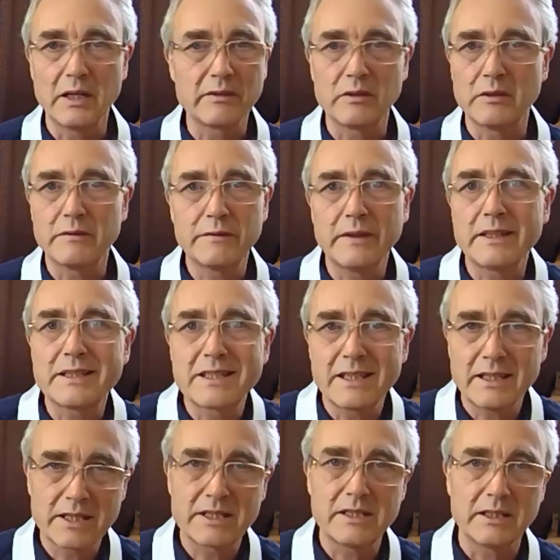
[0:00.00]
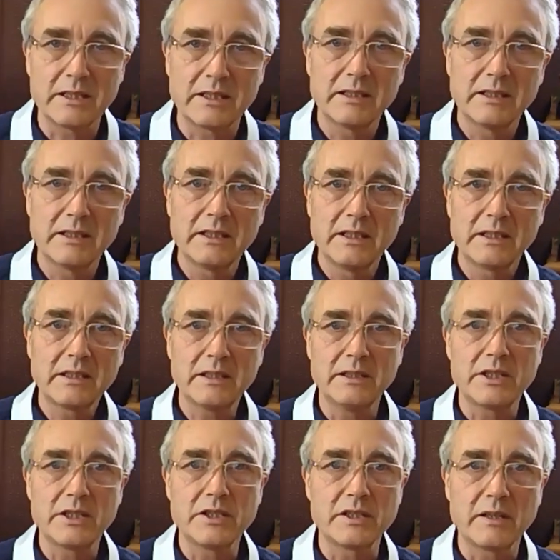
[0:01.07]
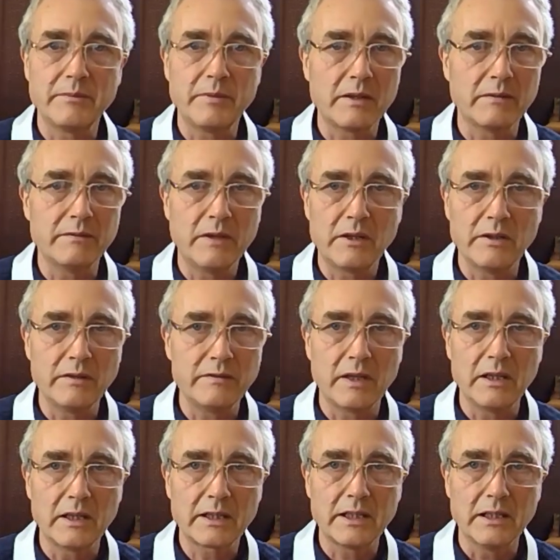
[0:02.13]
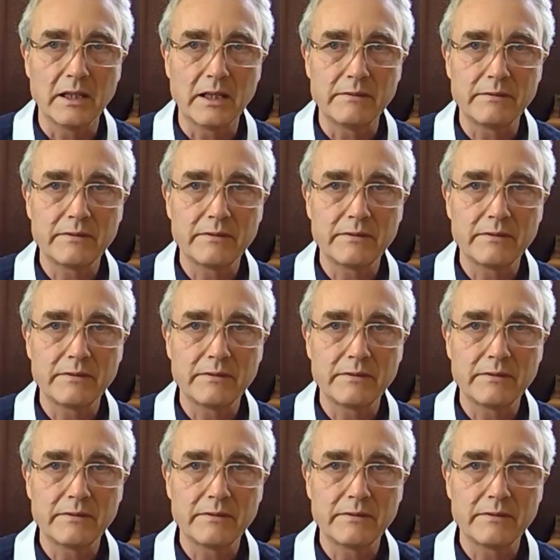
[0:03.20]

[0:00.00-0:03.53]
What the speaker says: I've got fantastic conditions. I've had a very, very lucky life.